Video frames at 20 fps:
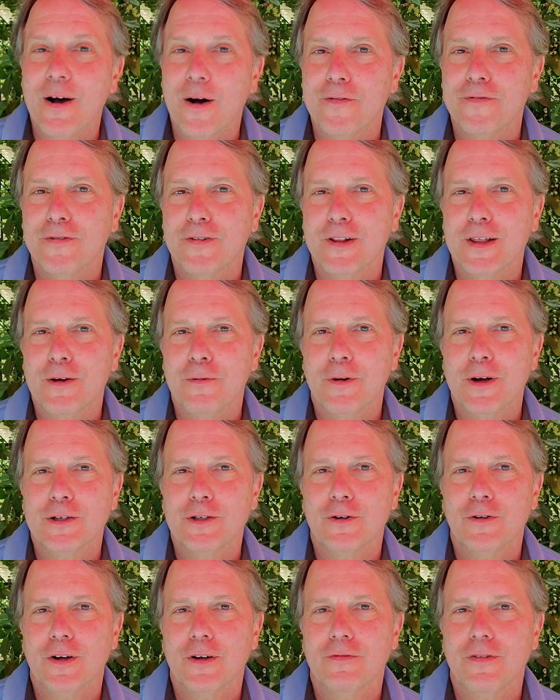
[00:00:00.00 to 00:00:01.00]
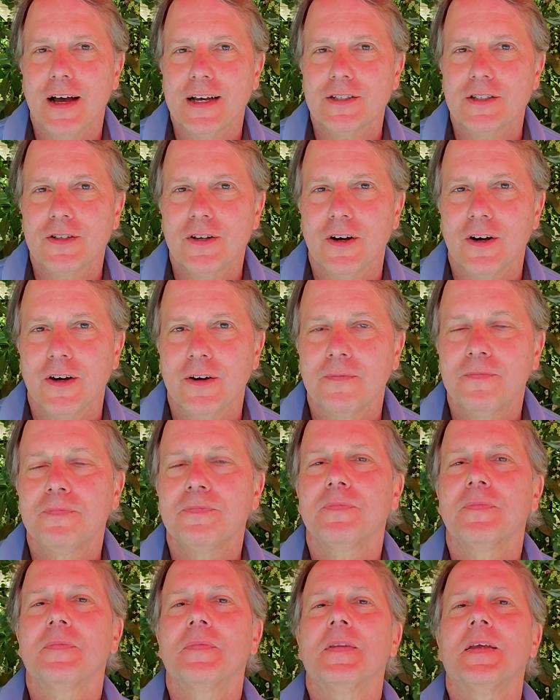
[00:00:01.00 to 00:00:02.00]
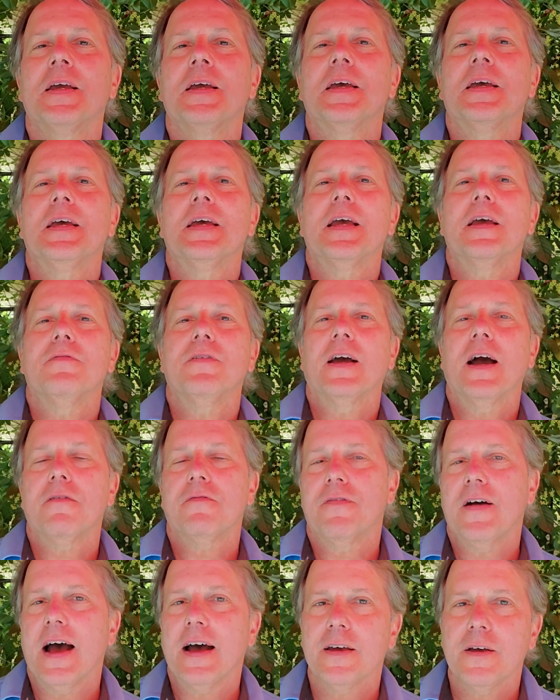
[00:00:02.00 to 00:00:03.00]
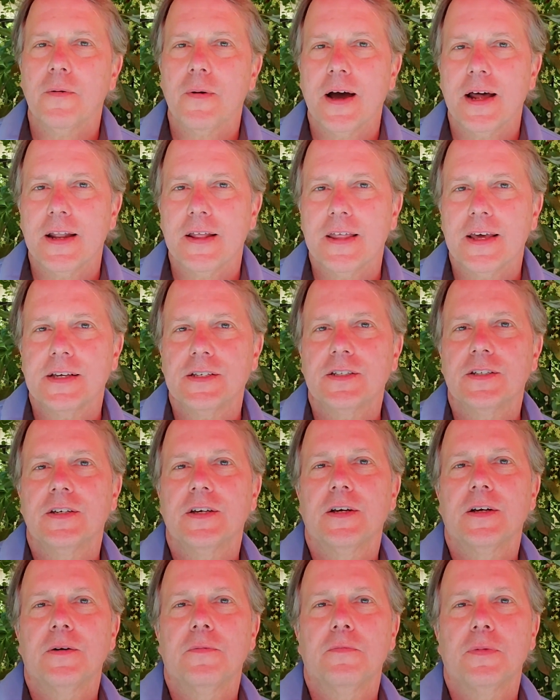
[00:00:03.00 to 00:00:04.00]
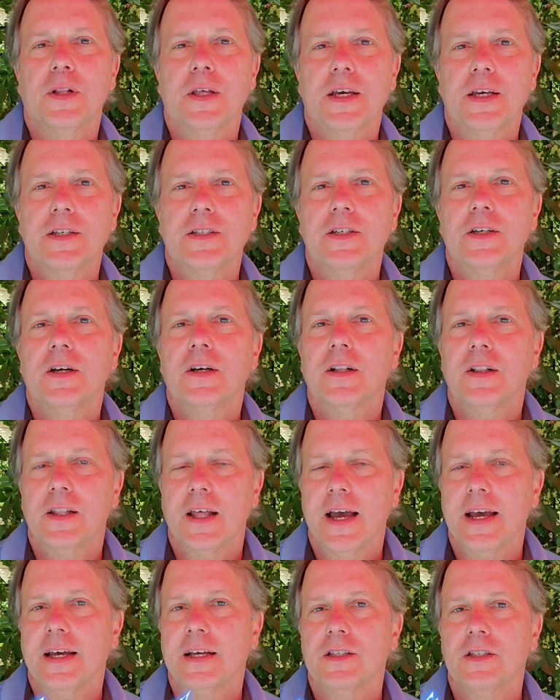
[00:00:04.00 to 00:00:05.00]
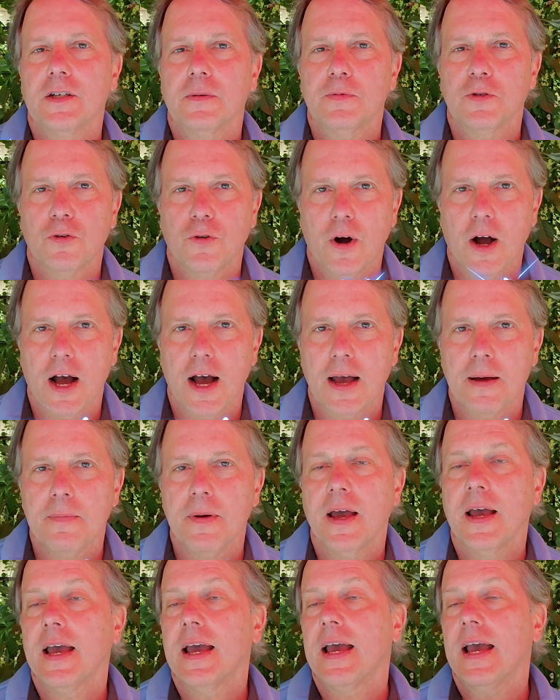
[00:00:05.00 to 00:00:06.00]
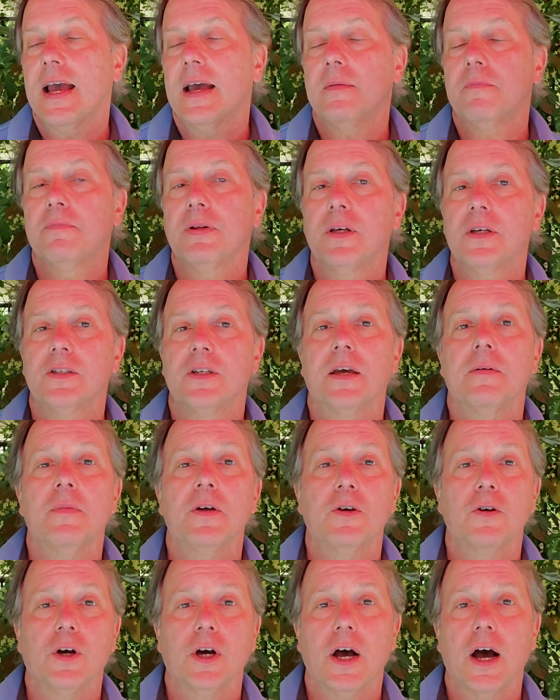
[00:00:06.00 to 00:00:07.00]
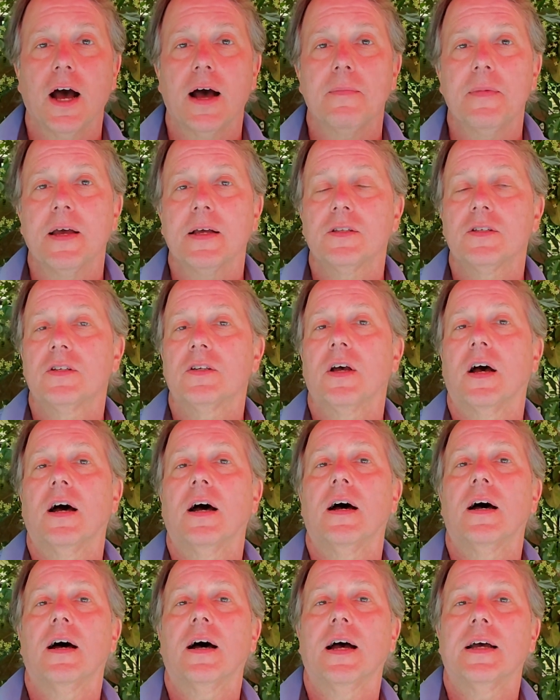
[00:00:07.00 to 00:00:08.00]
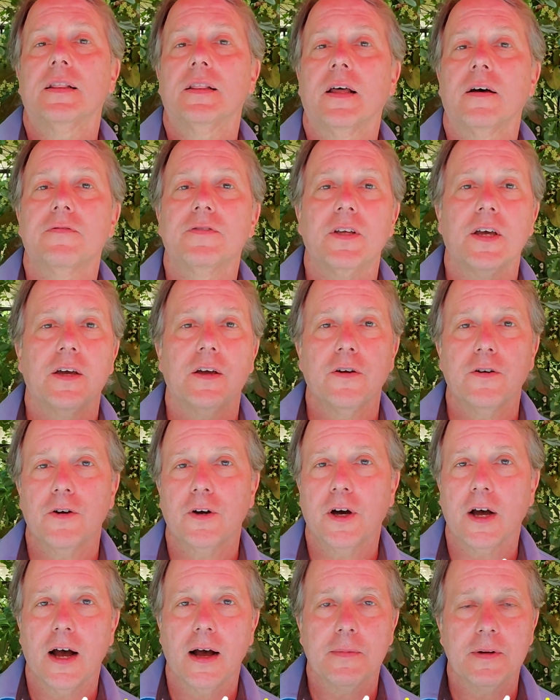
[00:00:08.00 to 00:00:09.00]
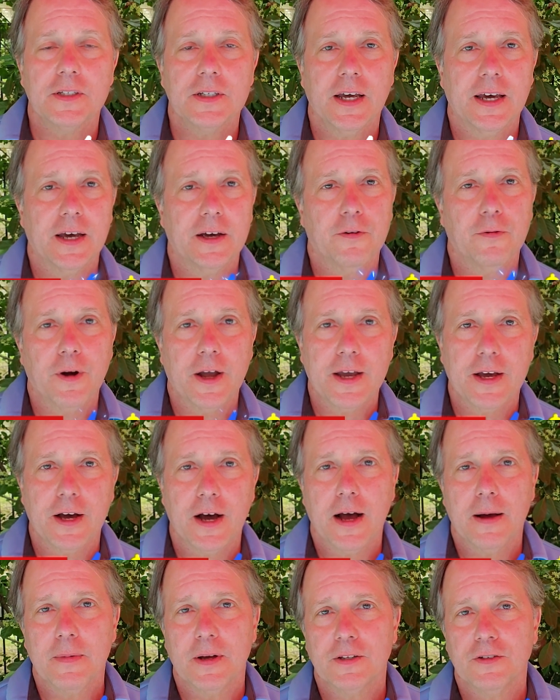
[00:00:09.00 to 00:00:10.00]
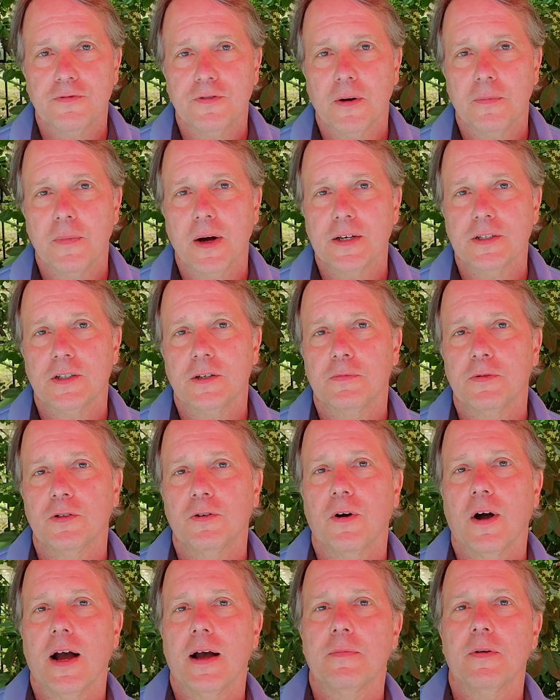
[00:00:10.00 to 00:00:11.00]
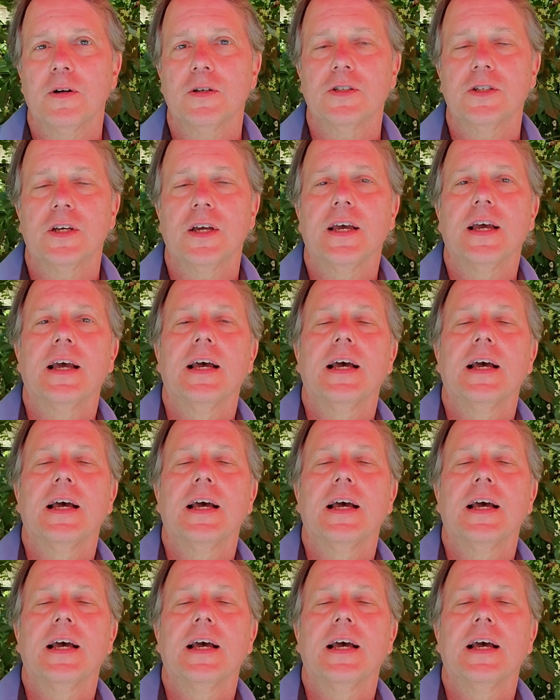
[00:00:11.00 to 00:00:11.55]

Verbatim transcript: hopefully richer investor. If you got value out of this, please like and subscribe, and please give me your comments. Uh, I'd love to hear your comments. I get great comments from my subscribers,